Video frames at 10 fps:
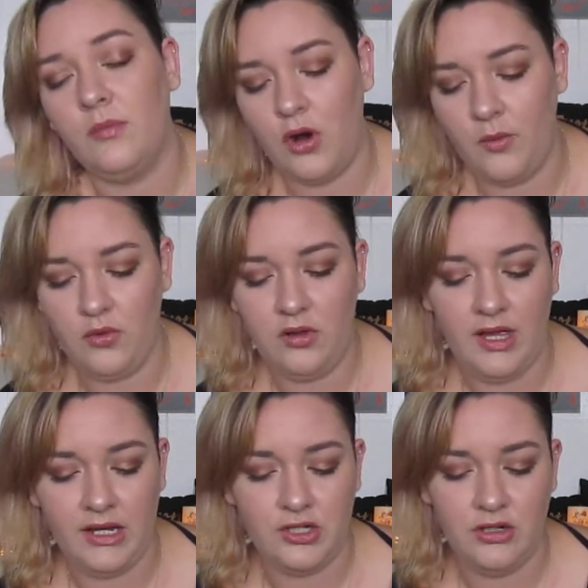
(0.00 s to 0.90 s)
Marble
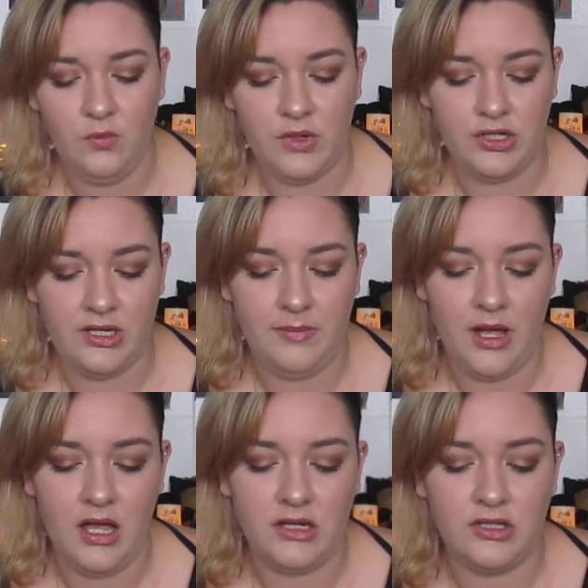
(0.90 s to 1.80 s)
Collection, which the
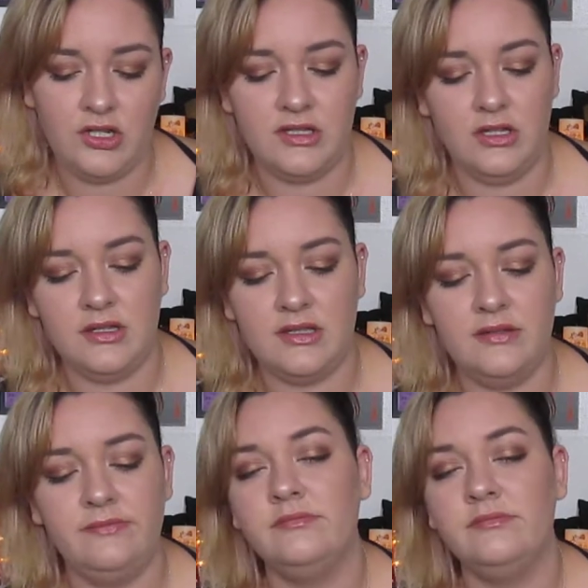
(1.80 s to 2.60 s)
box just looks